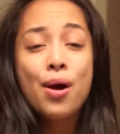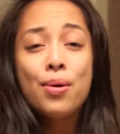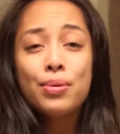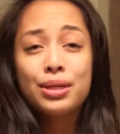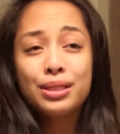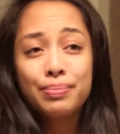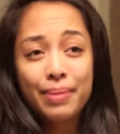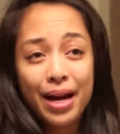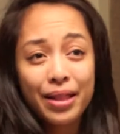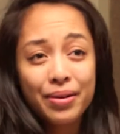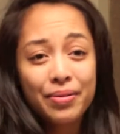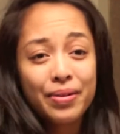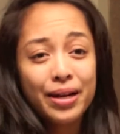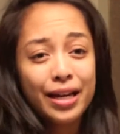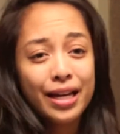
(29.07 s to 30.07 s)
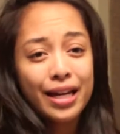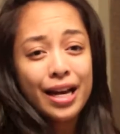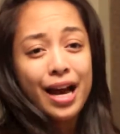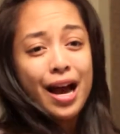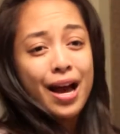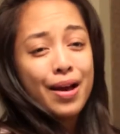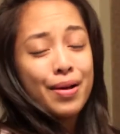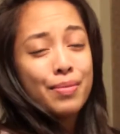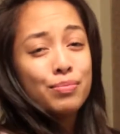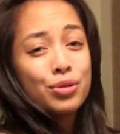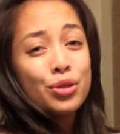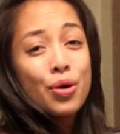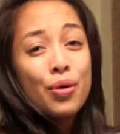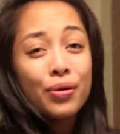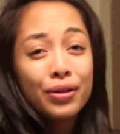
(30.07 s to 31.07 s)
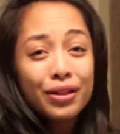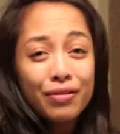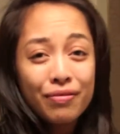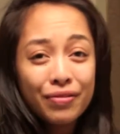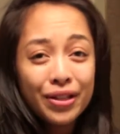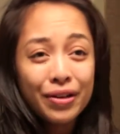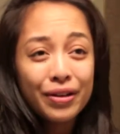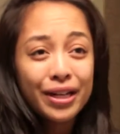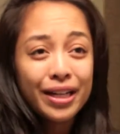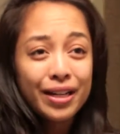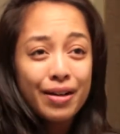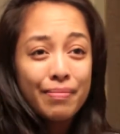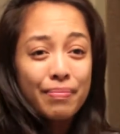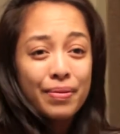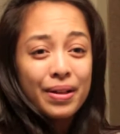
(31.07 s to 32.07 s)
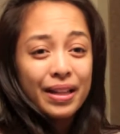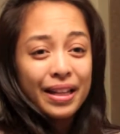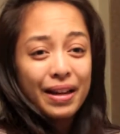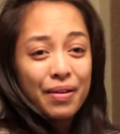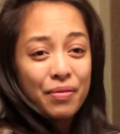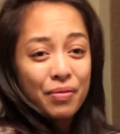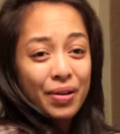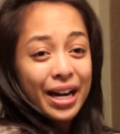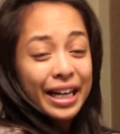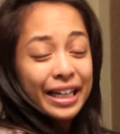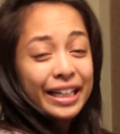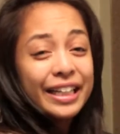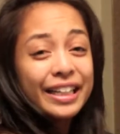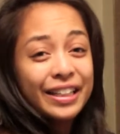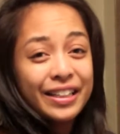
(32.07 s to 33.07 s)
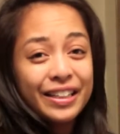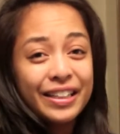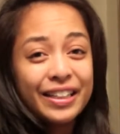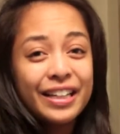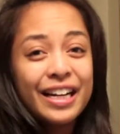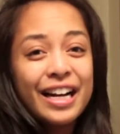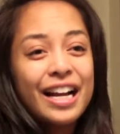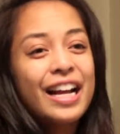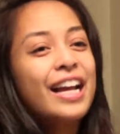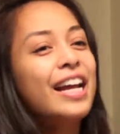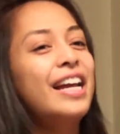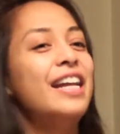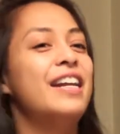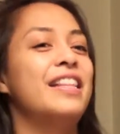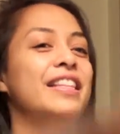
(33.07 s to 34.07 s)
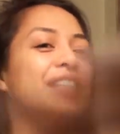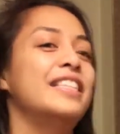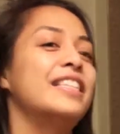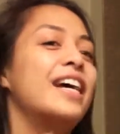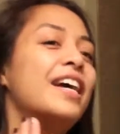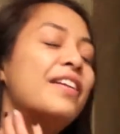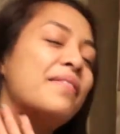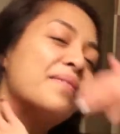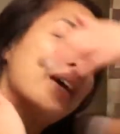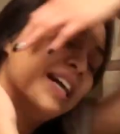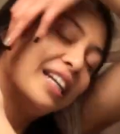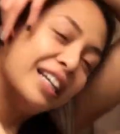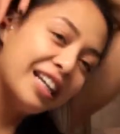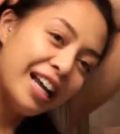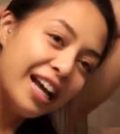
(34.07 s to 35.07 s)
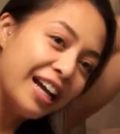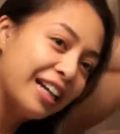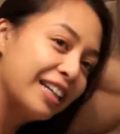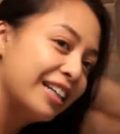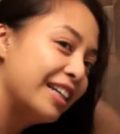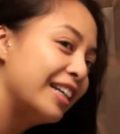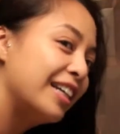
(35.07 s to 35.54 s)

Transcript: which, by the way, I'm totally flaring up right here and on the side of my neck.